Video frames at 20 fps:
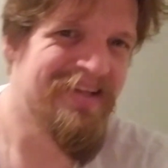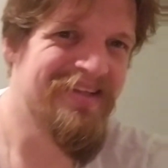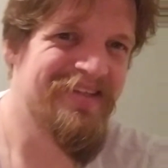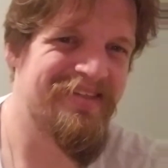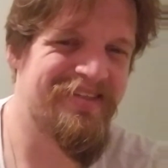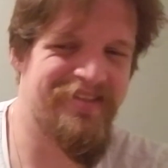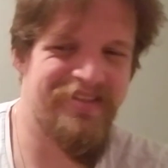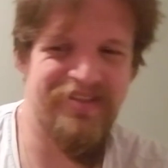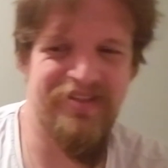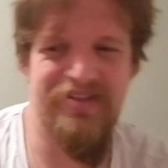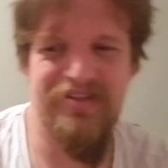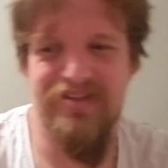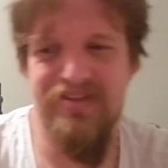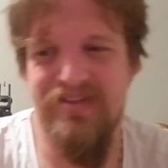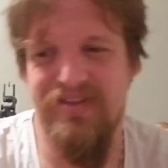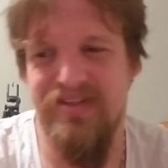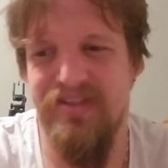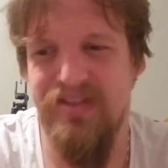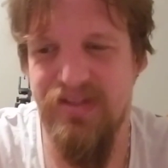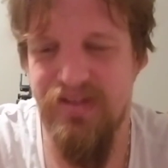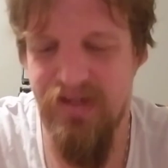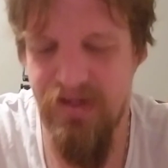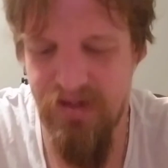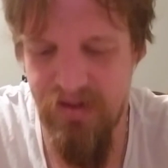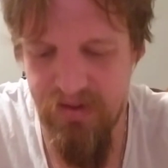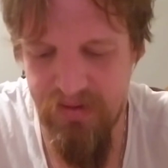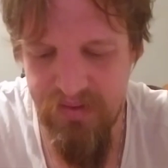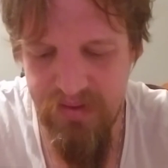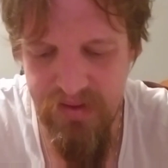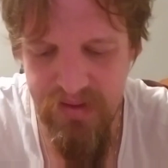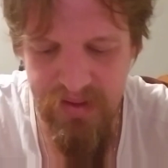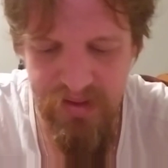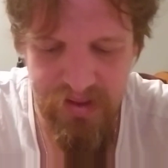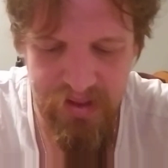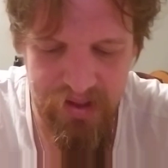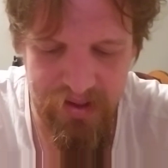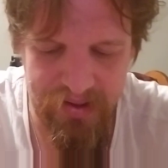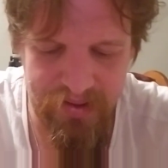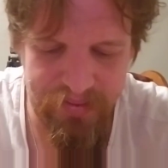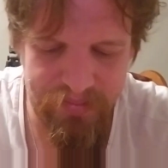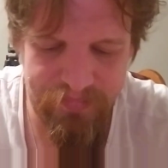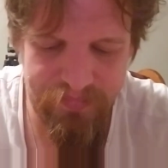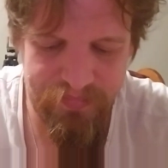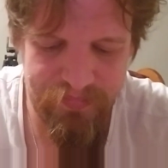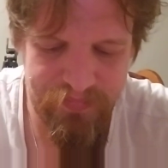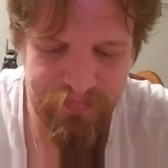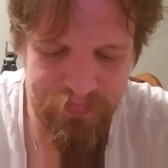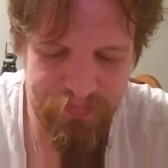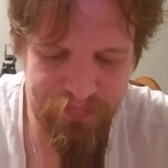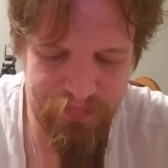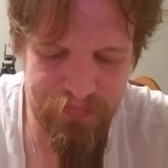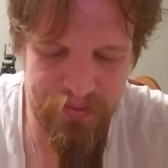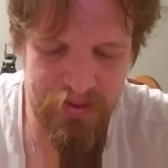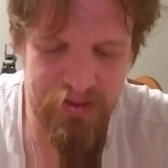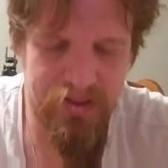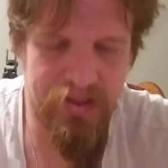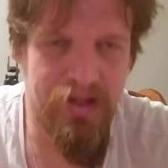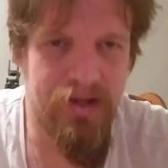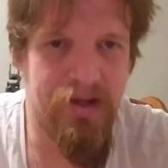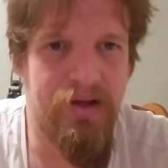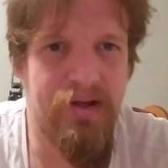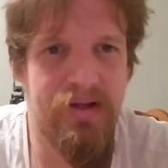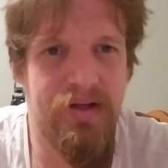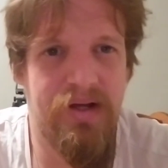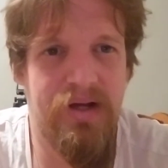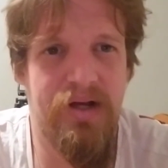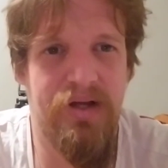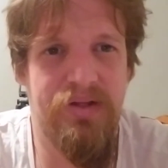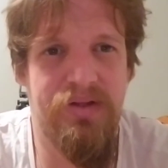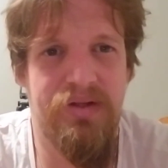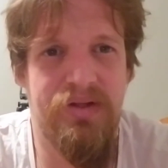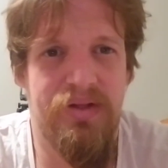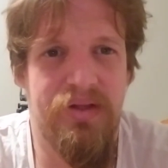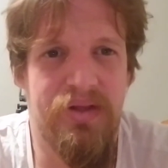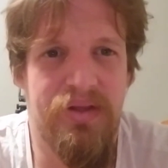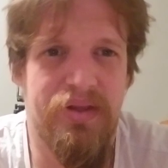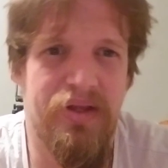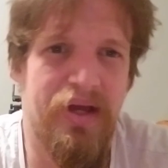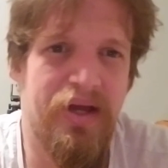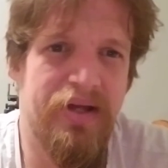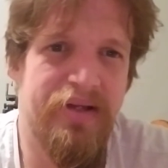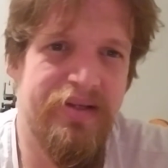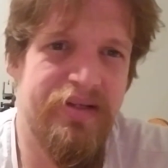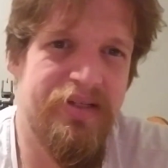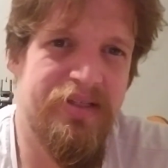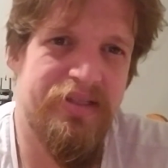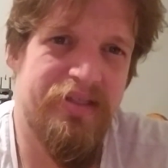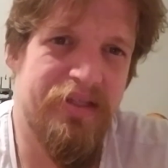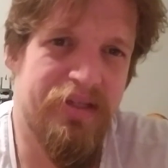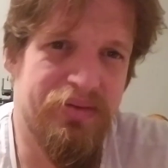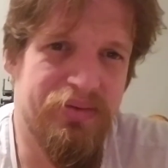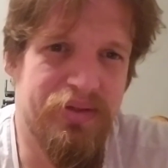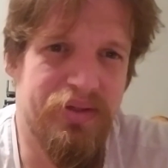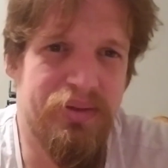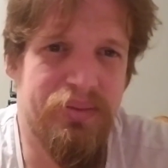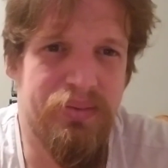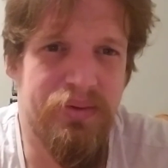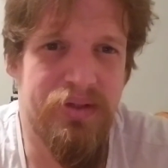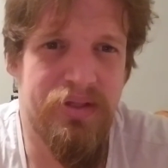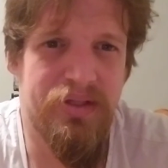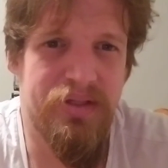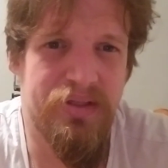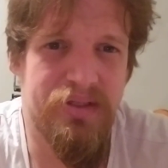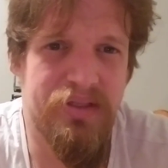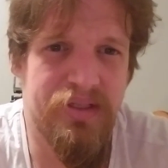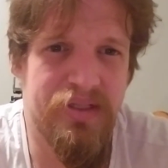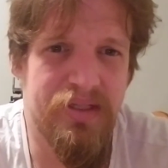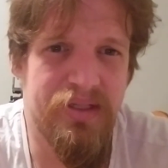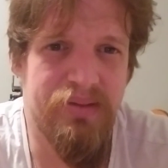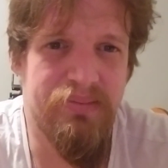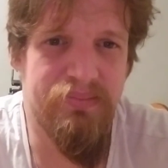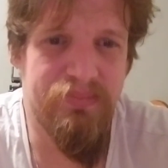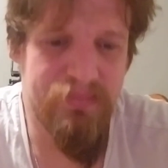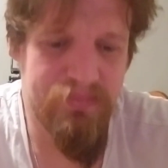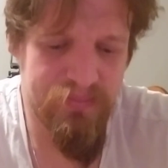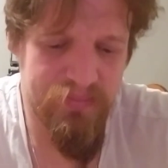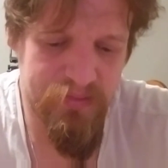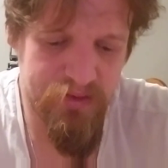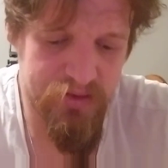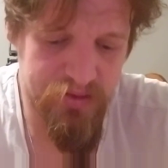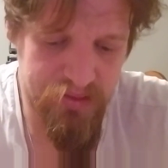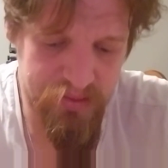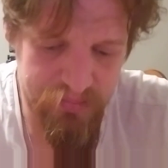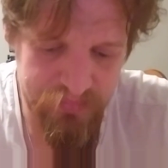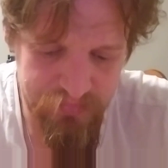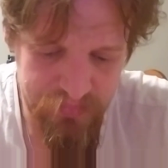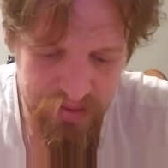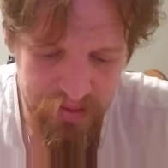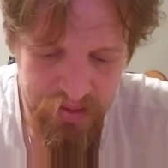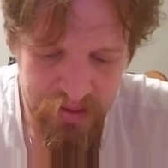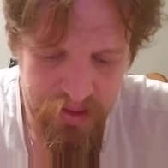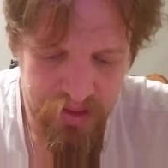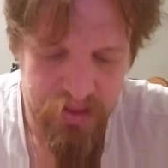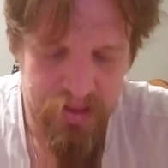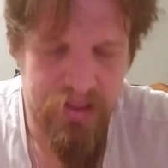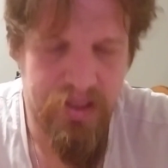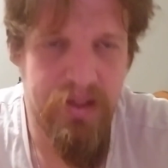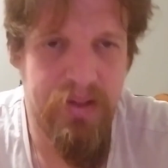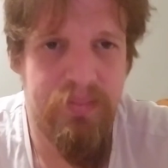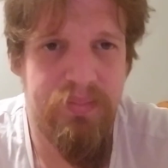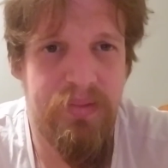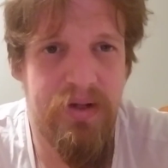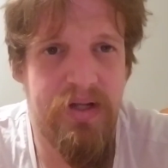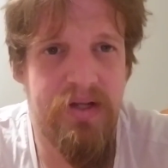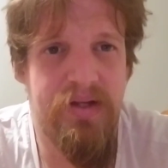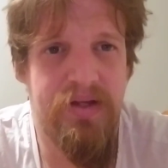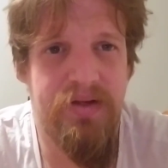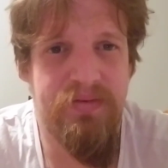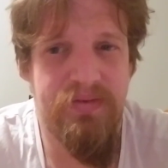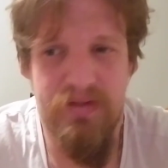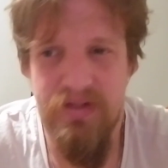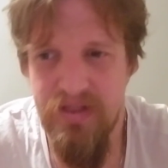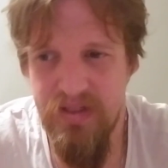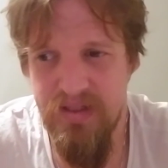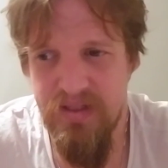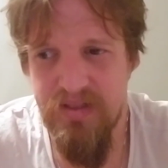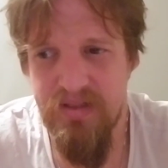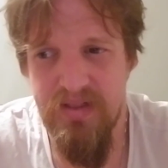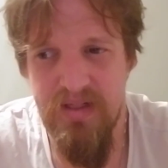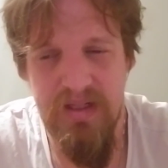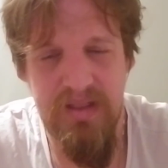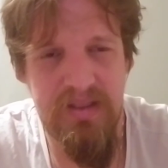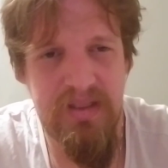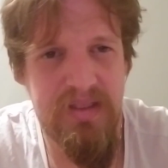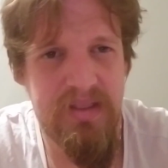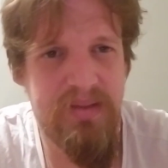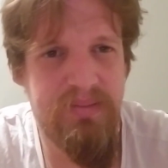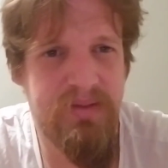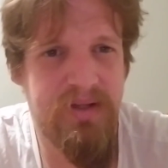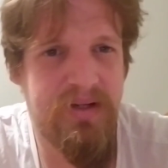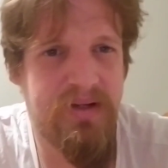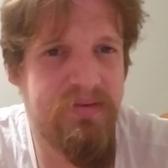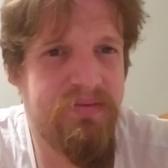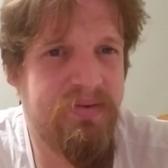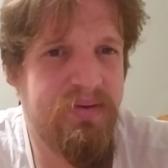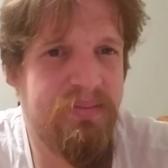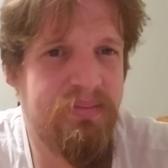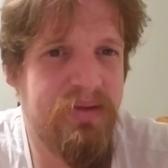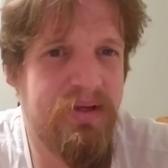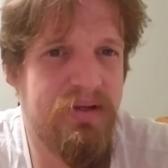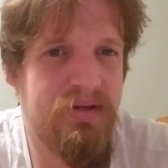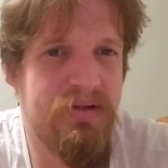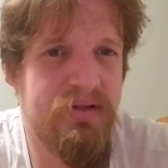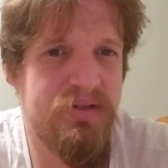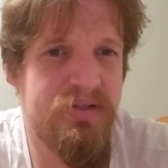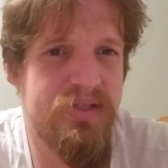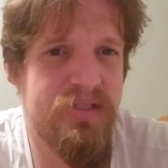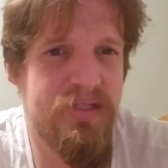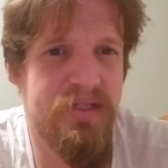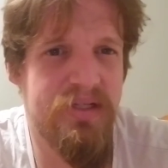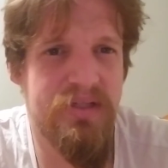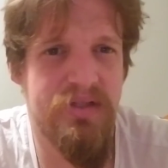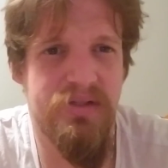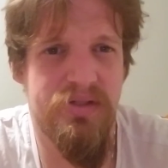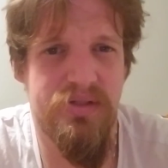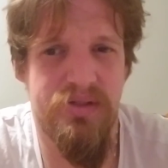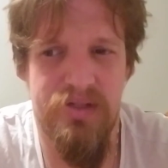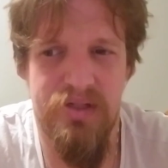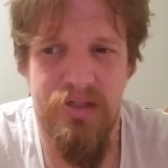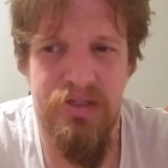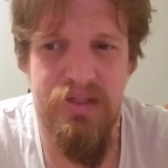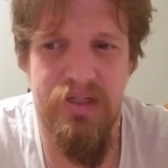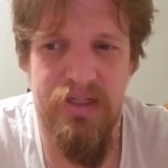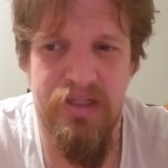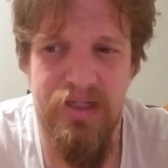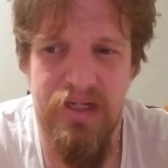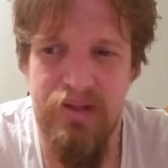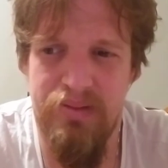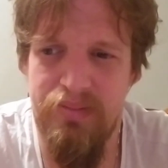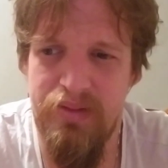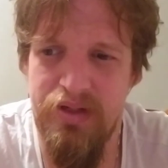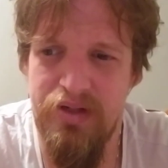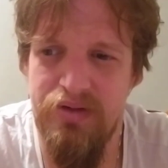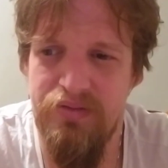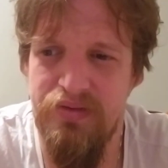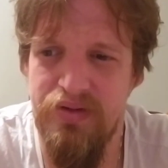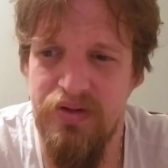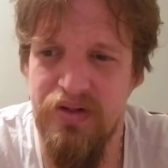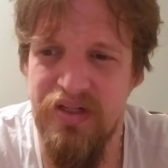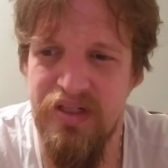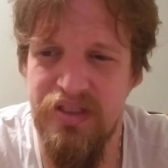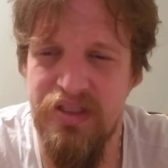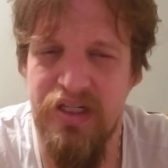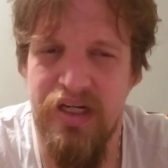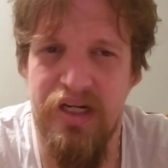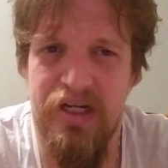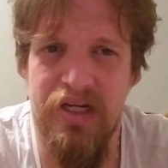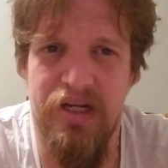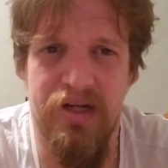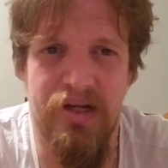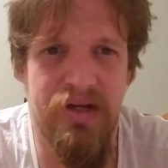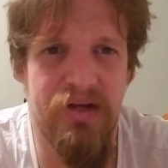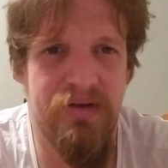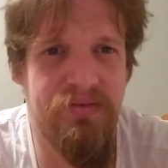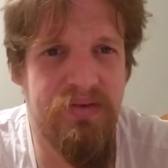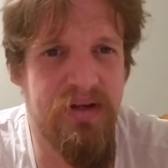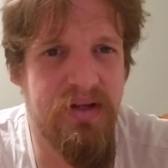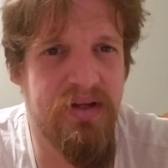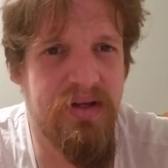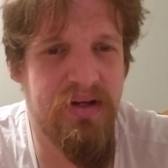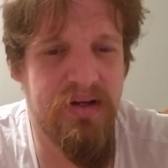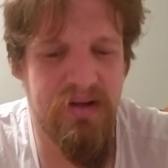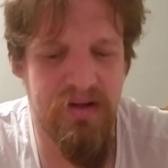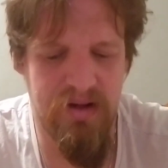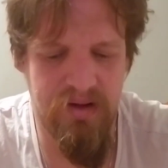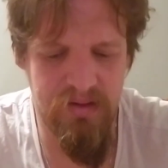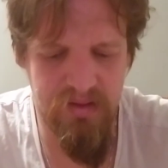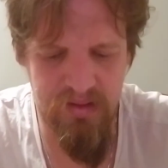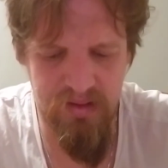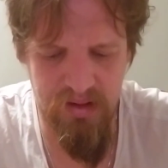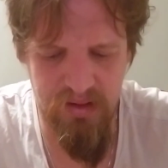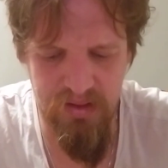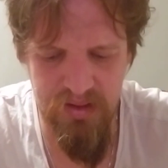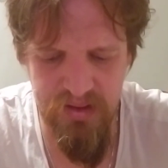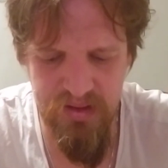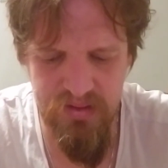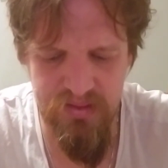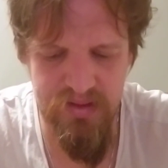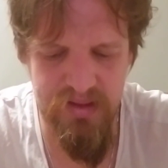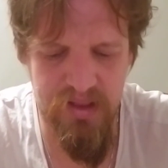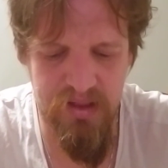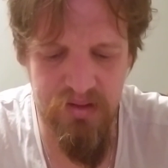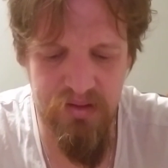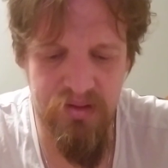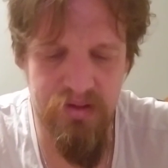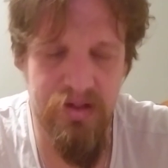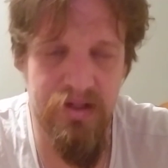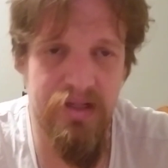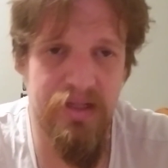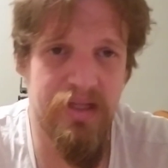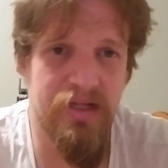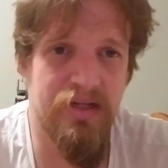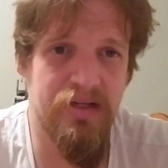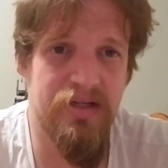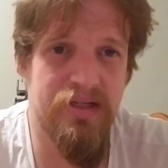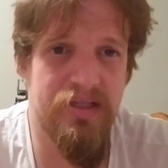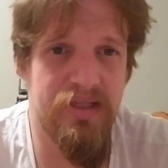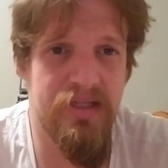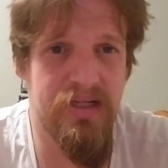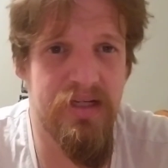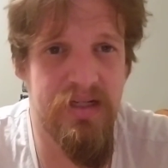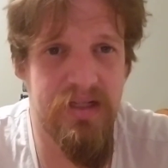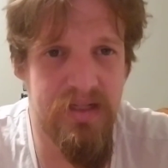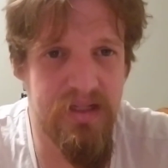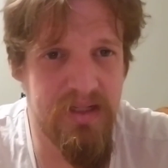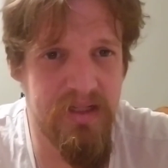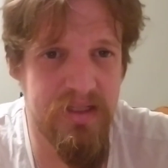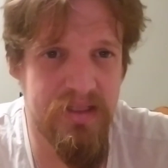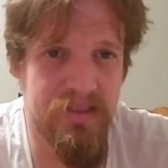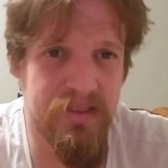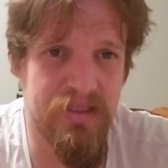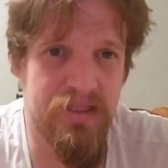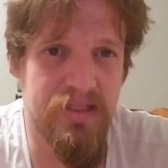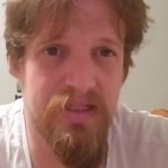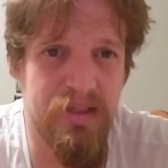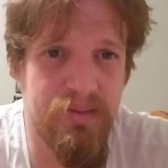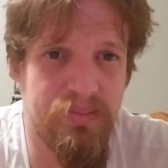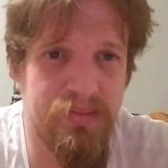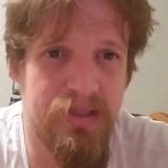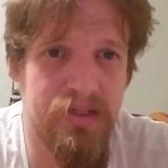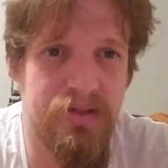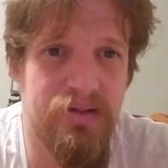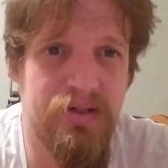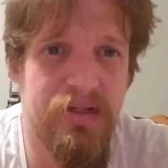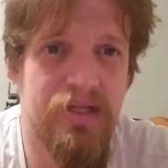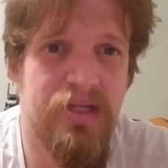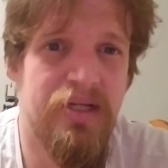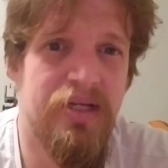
so yeah. Um but yeah, other than that, it's not really worth your time. So yeah, but if it does, does seem like a film that you're interested in, then share a link down below if you want to check it out. If you didn't know this was out or anything like that, yeah, it's linked down below.